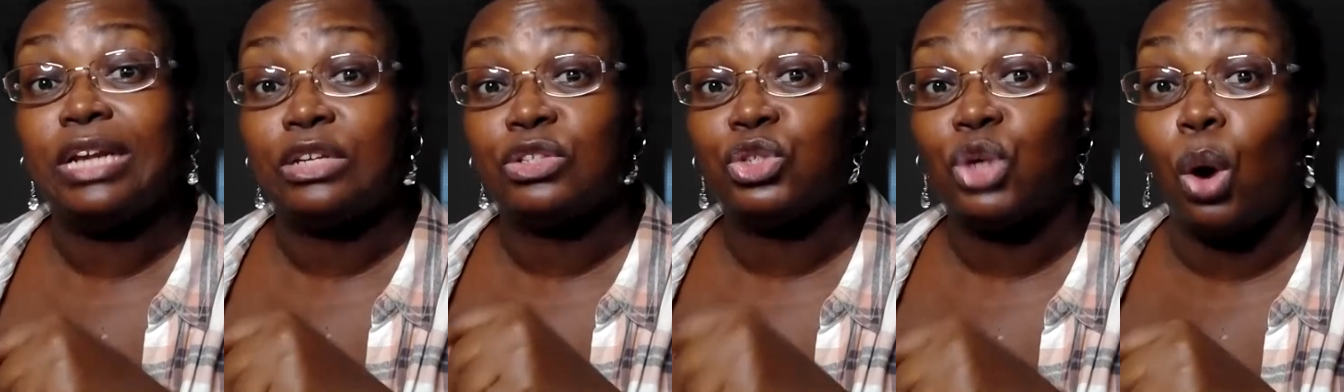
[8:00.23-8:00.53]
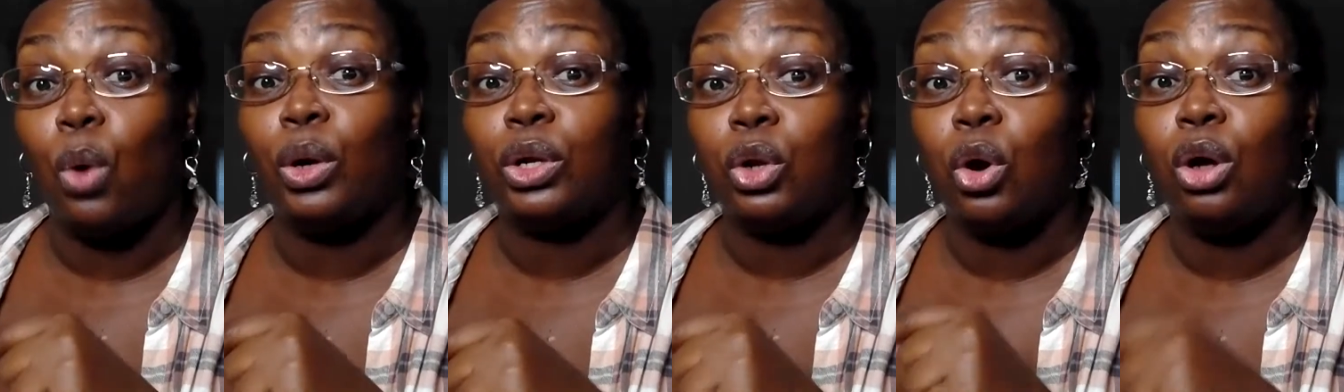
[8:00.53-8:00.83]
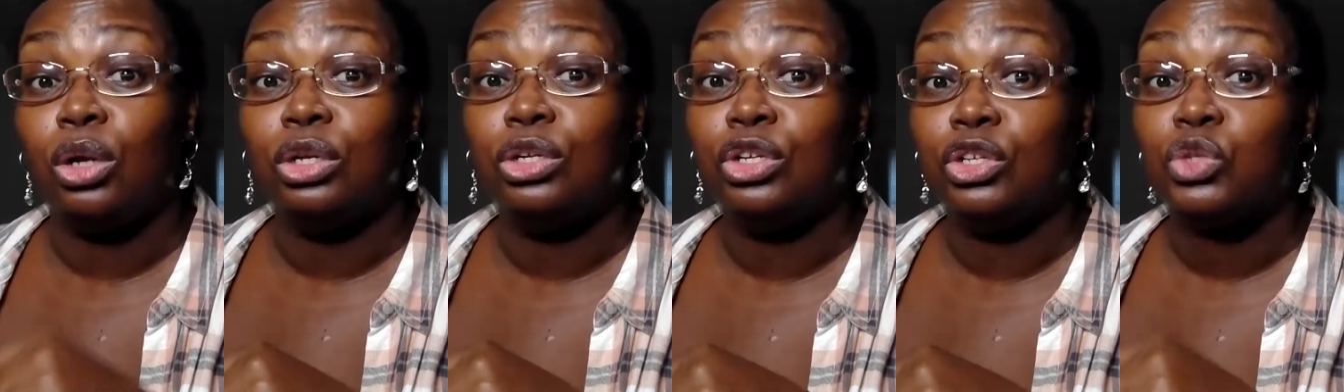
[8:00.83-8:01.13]
that's going
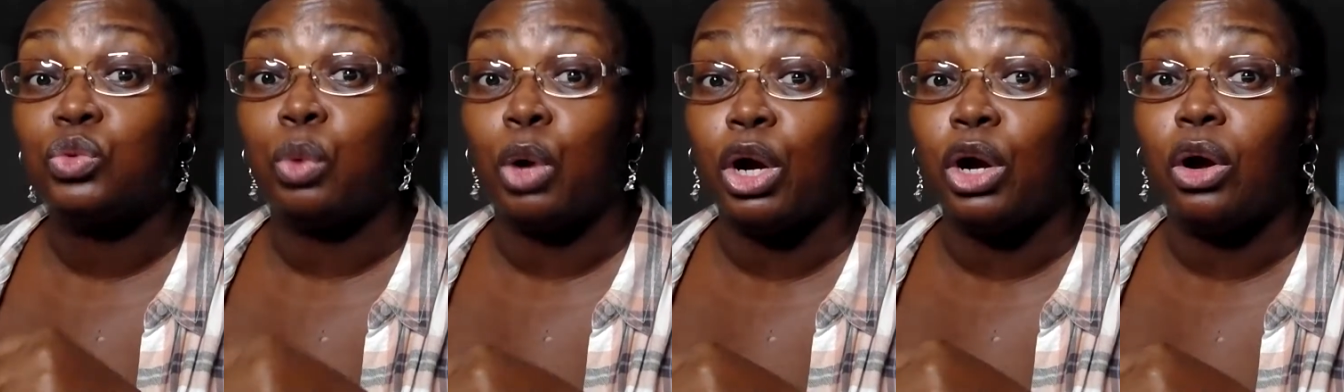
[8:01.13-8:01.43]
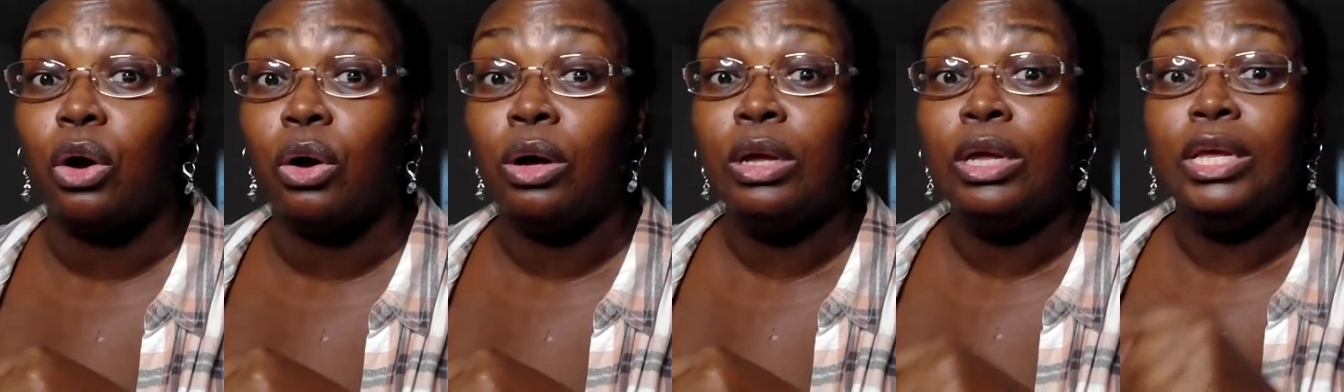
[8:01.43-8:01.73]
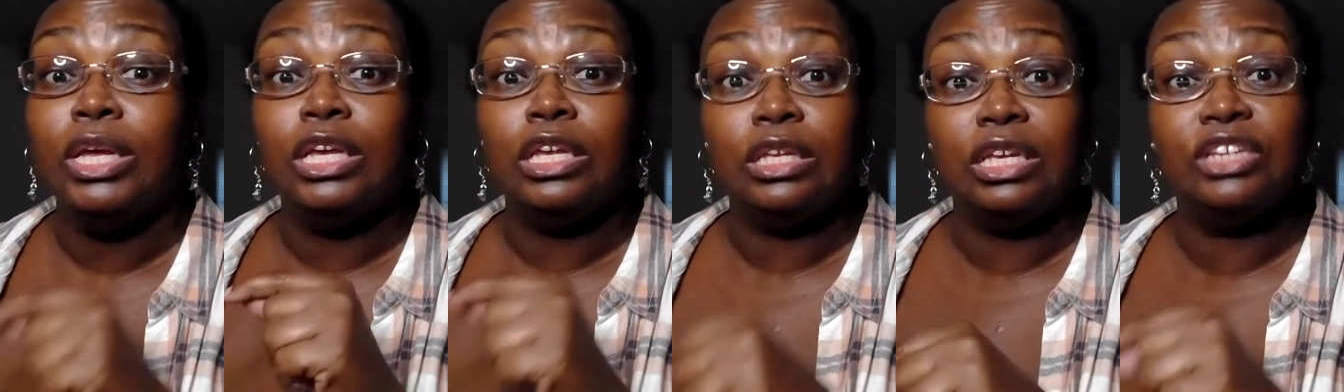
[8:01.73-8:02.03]
on in this world
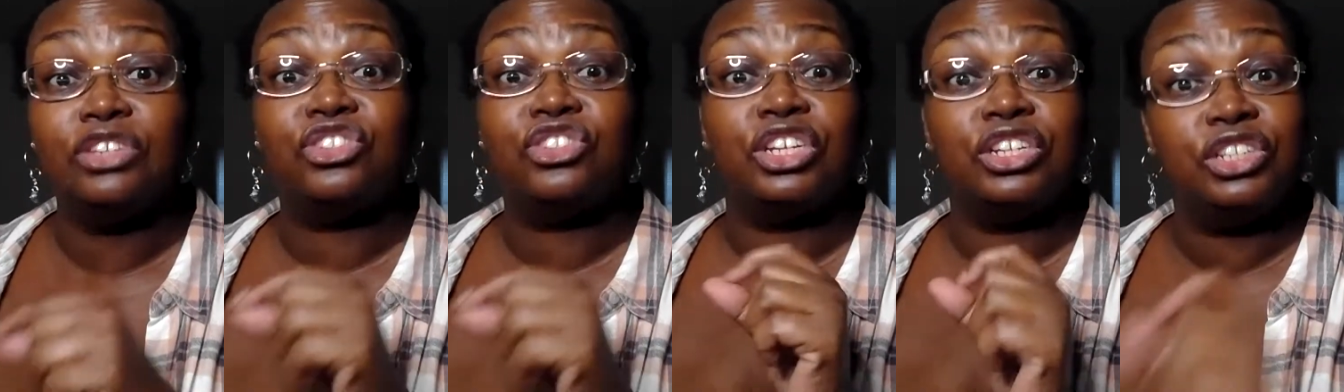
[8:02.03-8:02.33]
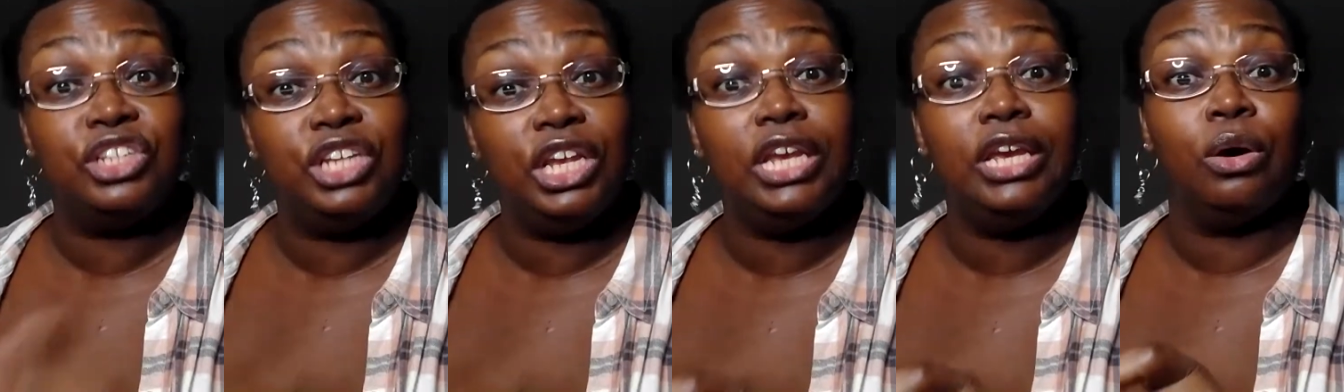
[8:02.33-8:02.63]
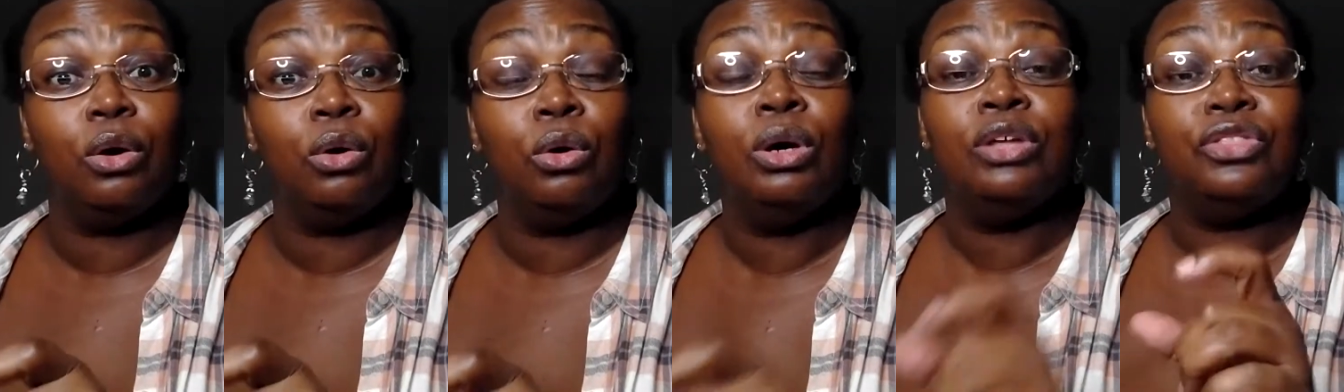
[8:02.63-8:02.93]
is the
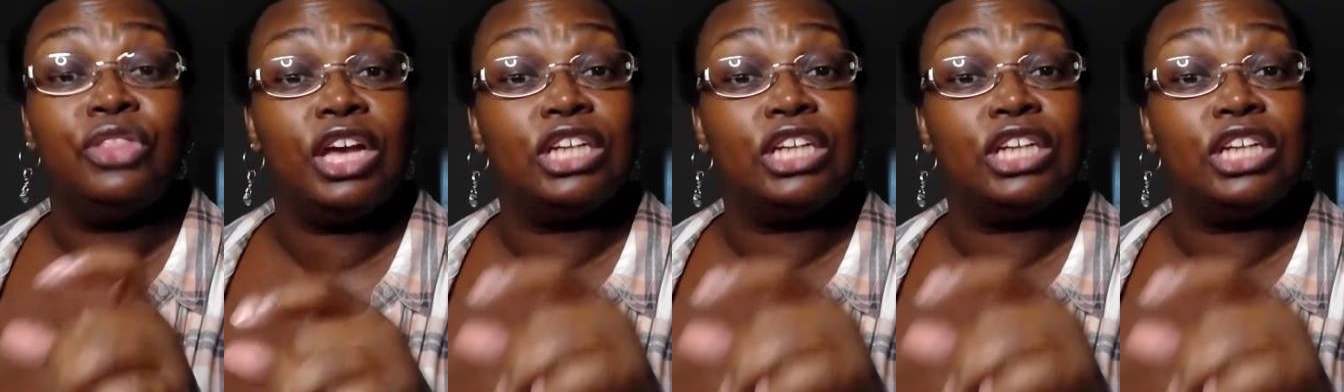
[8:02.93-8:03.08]
deal